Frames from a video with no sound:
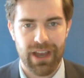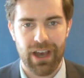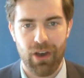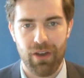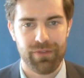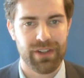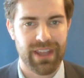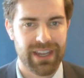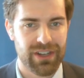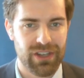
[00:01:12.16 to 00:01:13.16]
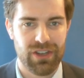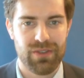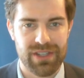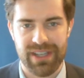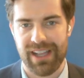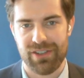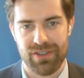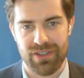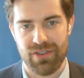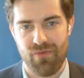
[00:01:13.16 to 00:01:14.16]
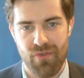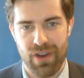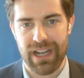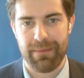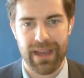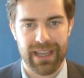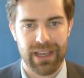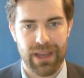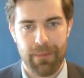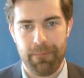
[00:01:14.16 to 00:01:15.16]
often they can use intelligence to really make